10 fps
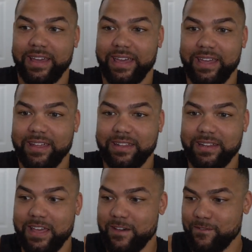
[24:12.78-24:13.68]

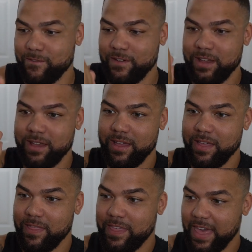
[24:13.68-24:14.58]
And if
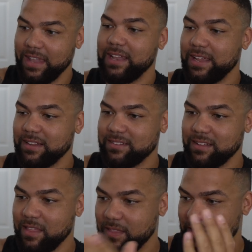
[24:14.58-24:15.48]
they let
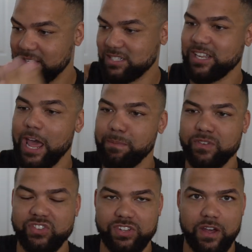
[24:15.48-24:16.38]
this type
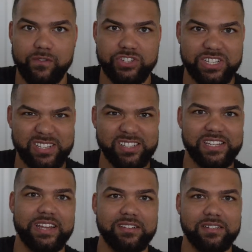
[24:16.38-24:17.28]
of stuff just
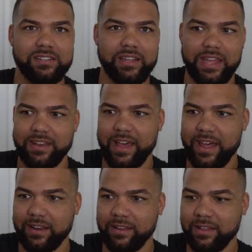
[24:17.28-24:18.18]
sit and
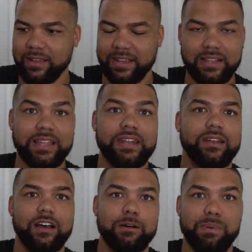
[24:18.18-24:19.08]
not clean
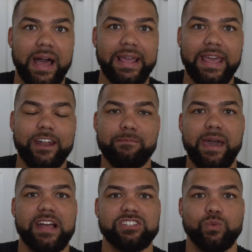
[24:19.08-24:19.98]
it up, I can't
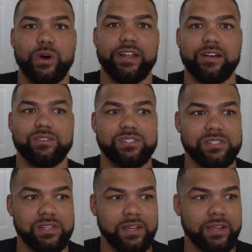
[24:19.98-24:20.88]
imagine what
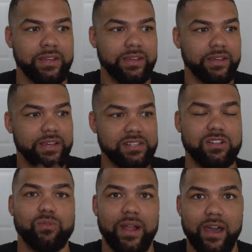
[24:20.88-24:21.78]
else is
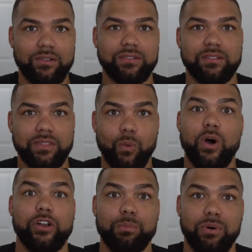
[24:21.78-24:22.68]
around the
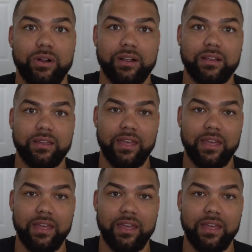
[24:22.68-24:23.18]
water park.